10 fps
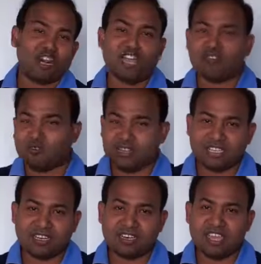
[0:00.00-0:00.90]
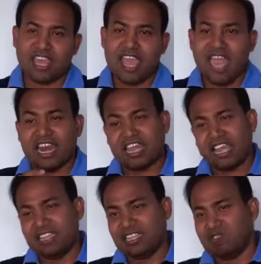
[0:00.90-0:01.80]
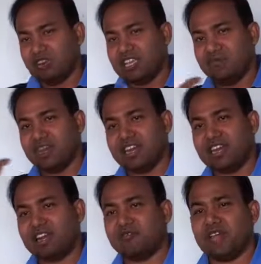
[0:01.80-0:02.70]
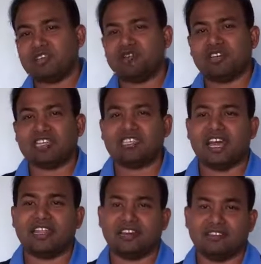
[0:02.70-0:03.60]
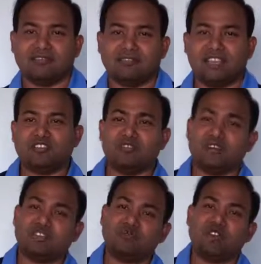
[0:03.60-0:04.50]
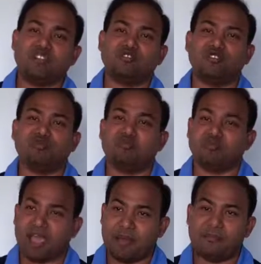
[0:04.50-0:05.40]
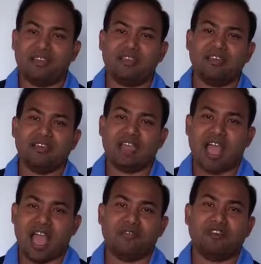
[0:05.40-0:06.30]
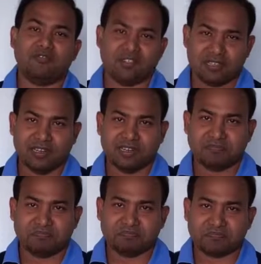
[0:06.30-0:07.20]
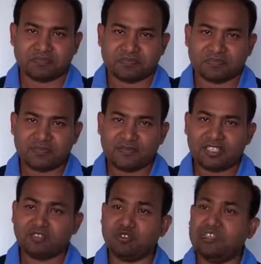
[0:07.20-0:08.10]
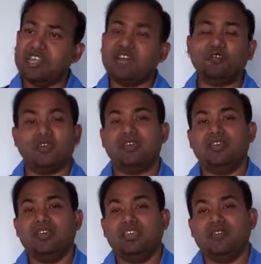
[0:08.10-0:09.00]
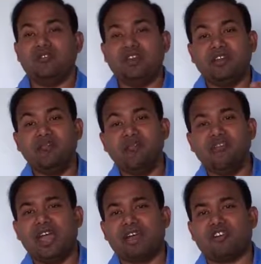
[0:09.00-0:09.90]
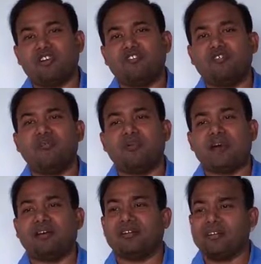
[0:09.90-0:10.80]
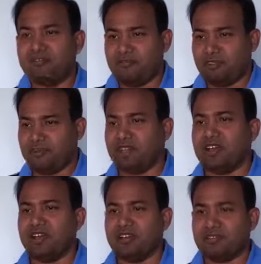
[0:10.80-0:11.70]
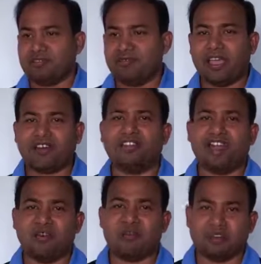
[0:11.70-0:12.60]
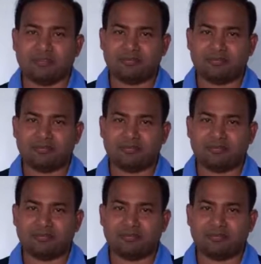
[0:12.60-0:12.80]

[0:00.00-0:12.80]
calculation, and again these will give the data to actuators directly. The actuators will also have the IoT facility. So in that way, you can remove that control part from the factory hardware.